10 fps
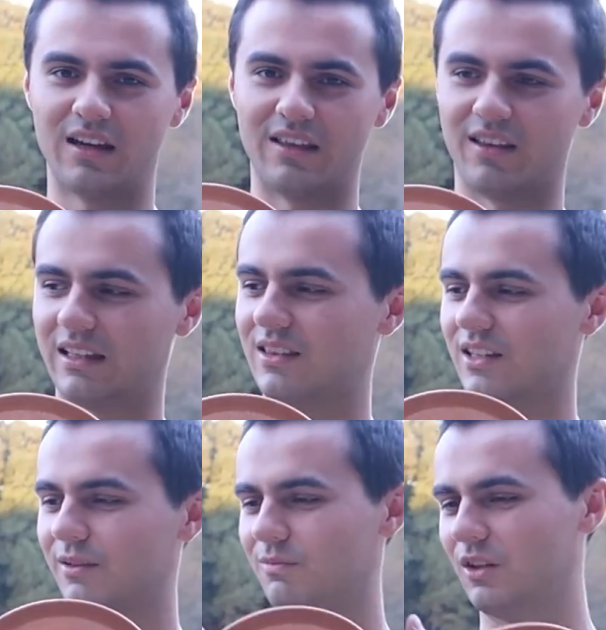in like
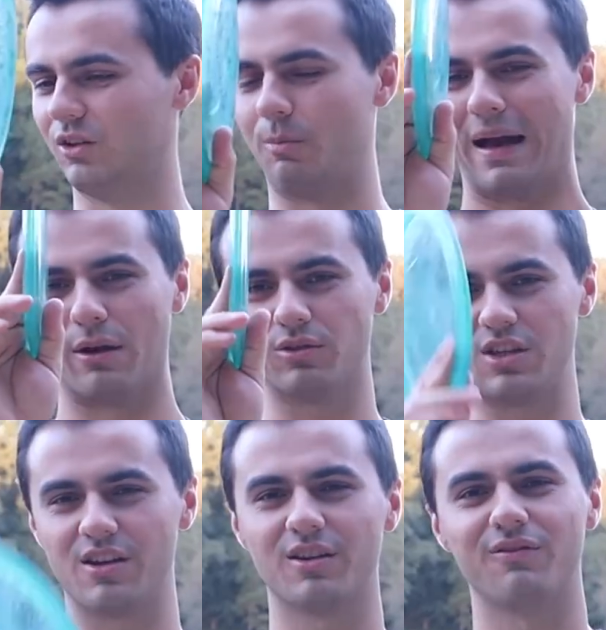the, yeah. the, little pouch
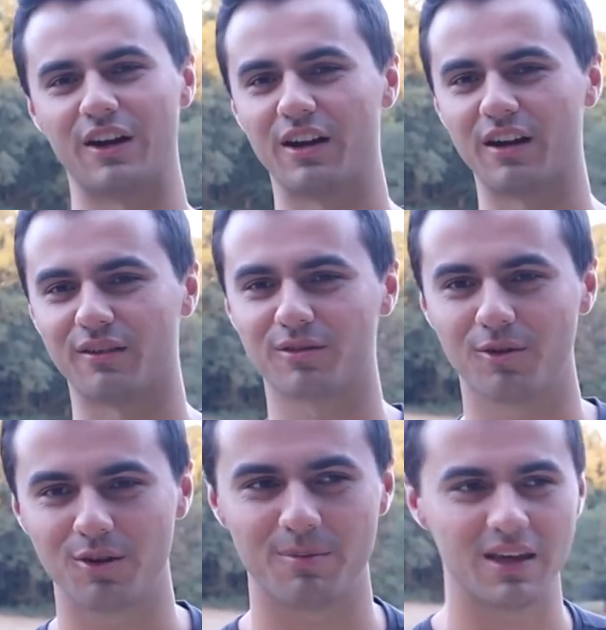here. Very
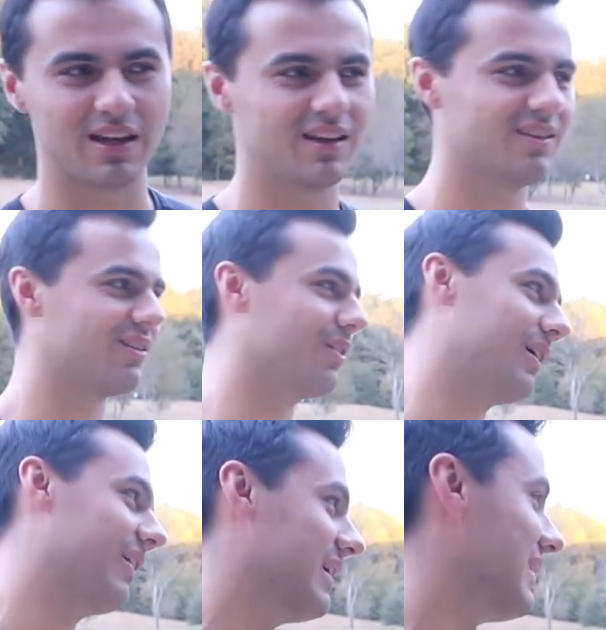comfortable the bead is, so
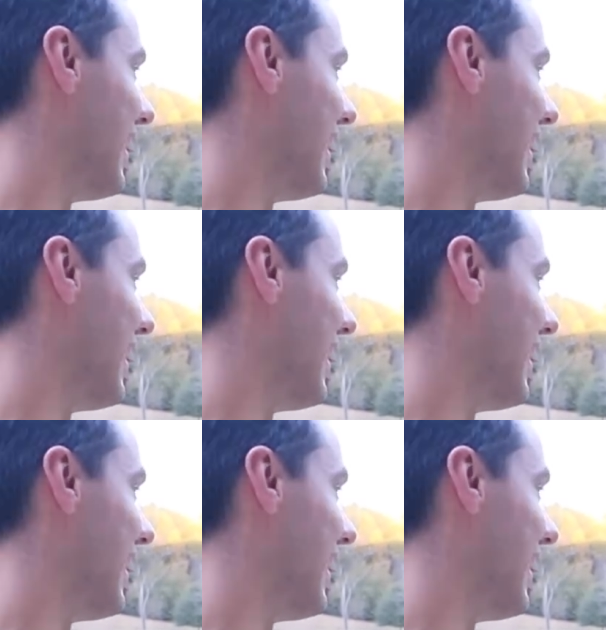I like